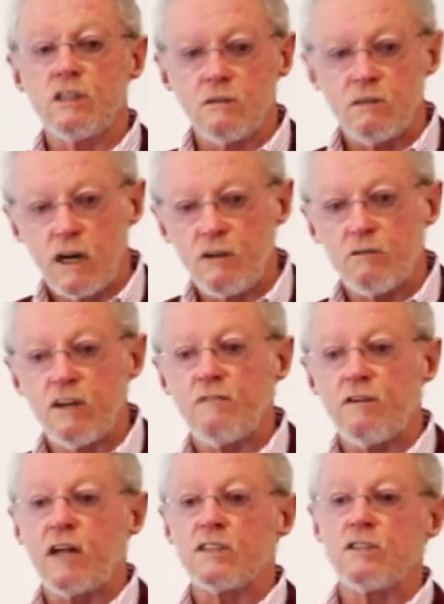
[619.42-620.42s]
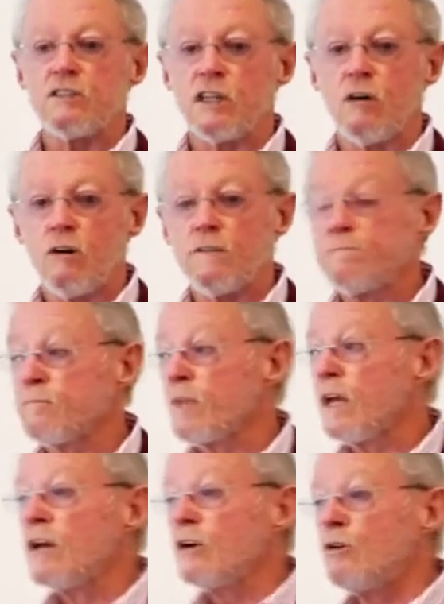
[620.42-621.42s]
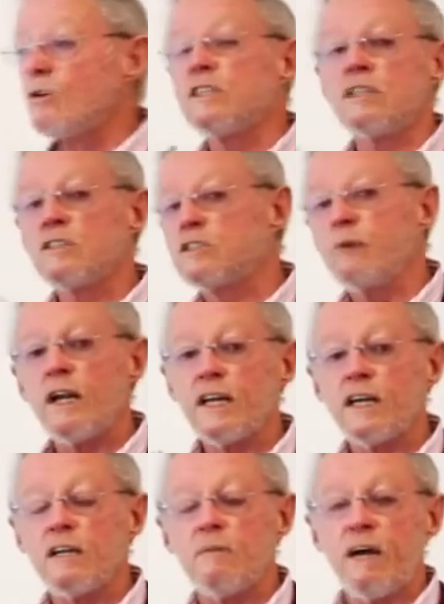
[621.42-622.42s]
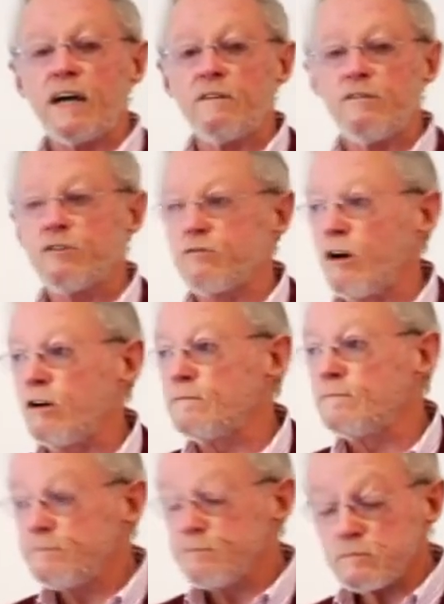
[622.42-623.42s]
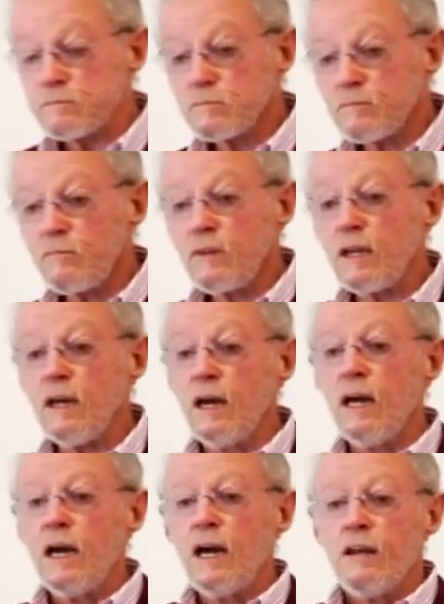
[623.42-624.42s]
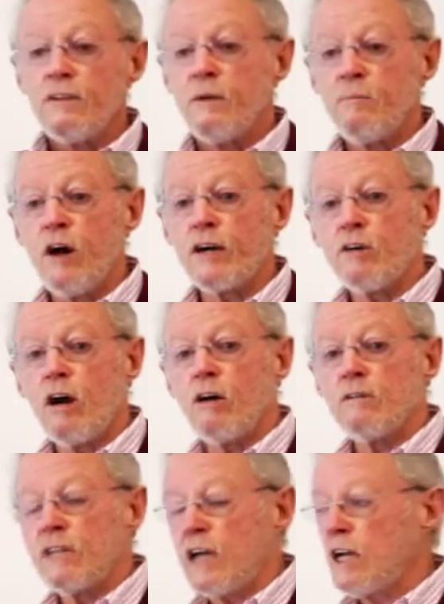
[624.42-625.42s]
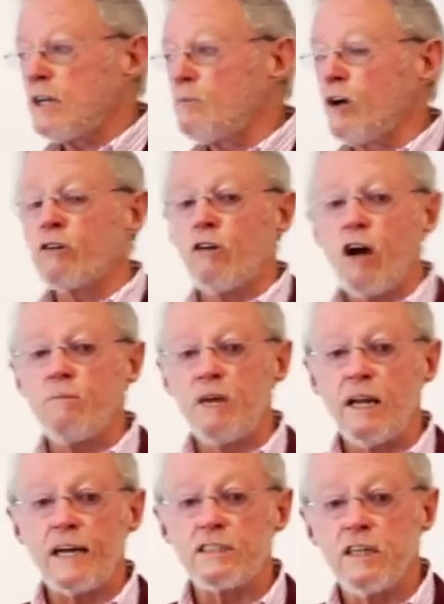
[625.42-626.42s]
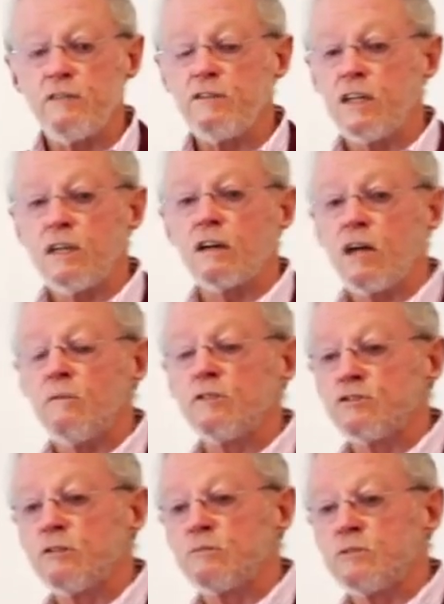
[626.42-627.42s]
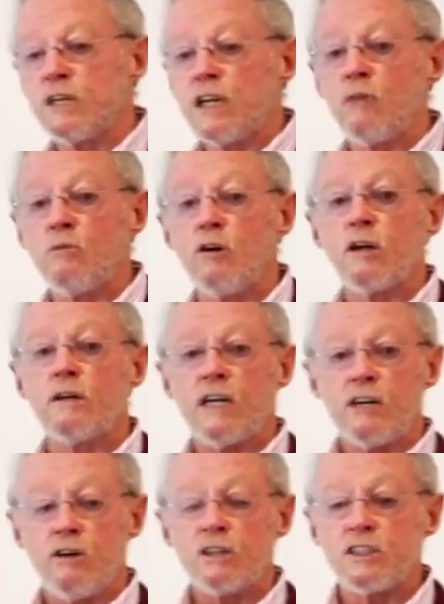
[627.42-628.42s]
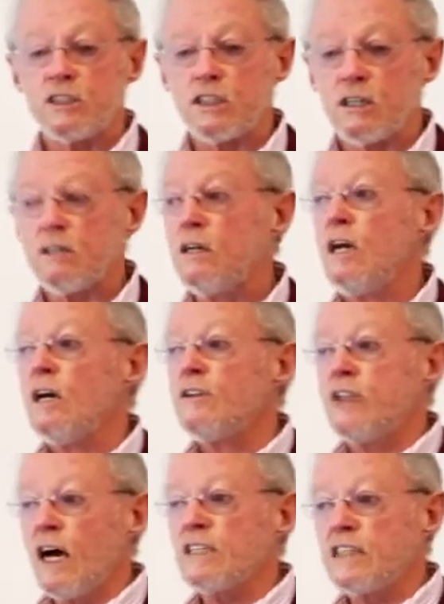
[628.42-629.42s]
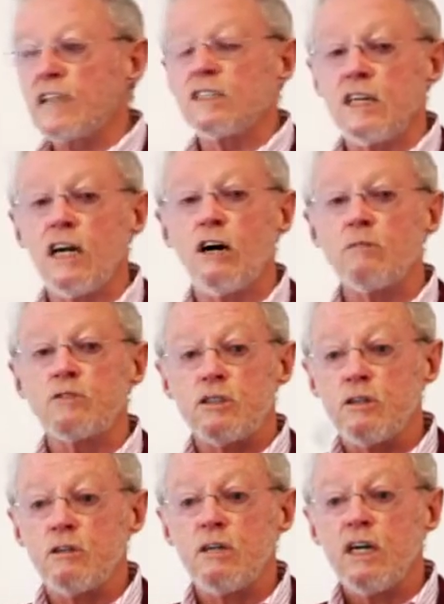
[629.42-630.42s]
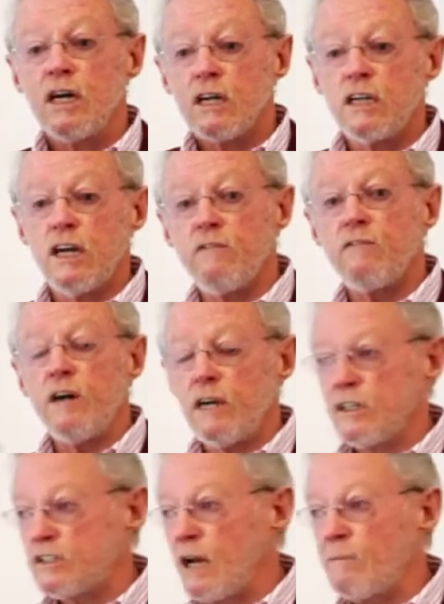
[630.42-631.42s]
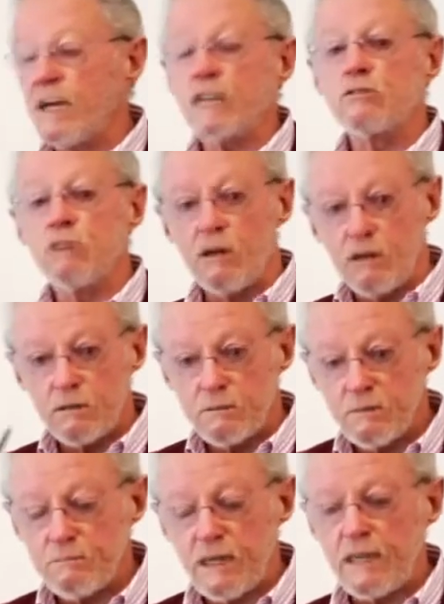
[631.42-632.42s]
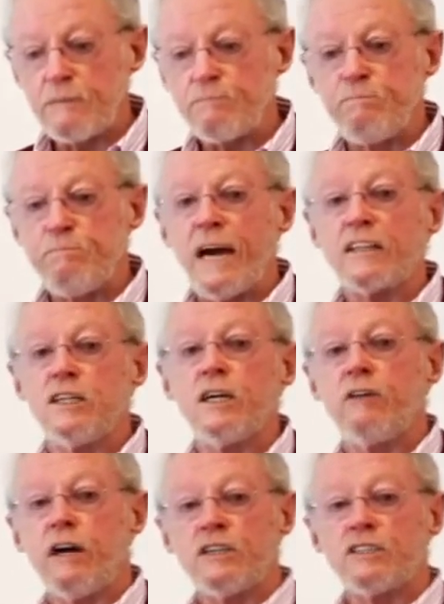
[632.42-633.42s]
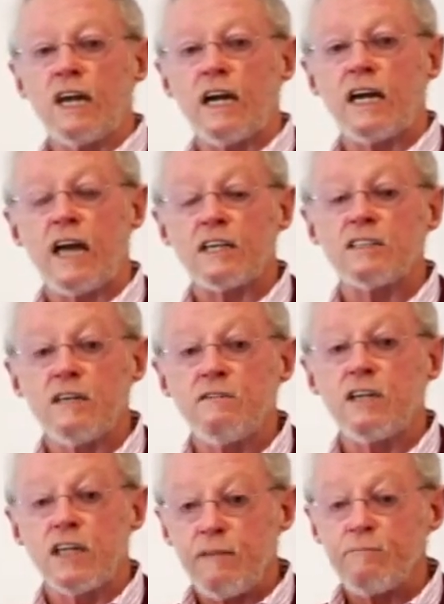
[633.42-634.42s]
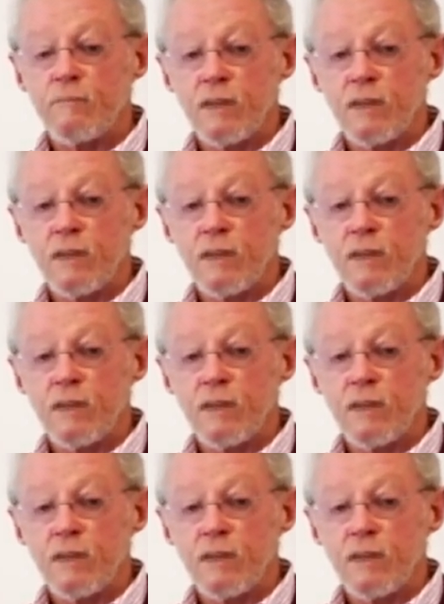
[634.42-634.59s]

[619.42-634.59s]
and reflux and so on, causing swelling in the back of the throat. The antimicrobial activity that comes from drinking water in oxygen does actually help to give some extra bacteriostatic activity